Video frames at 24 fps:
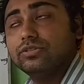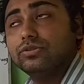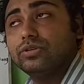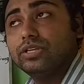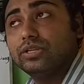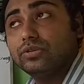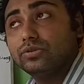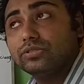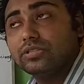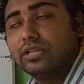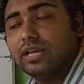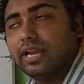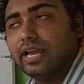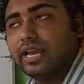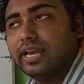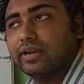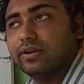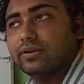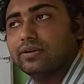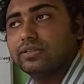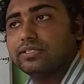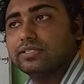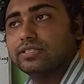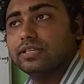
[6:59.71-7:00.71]
use the
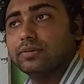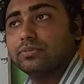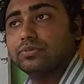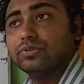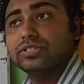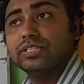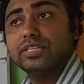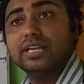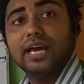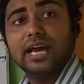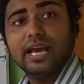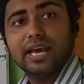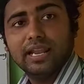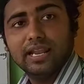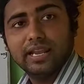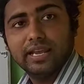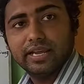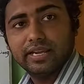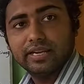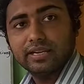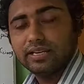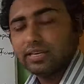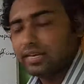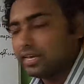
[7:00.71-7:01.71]
language, suppose in
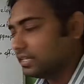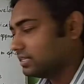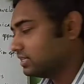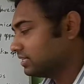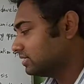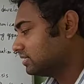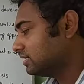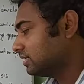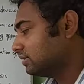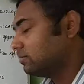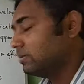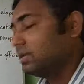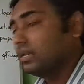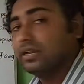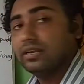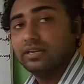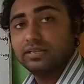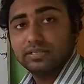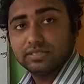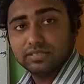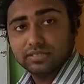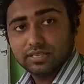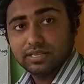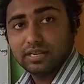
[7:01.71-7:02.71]
Ireland, at that time he
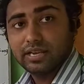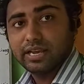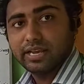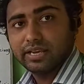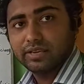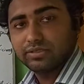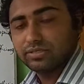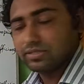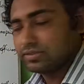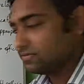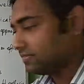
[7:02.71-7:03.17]
learns the language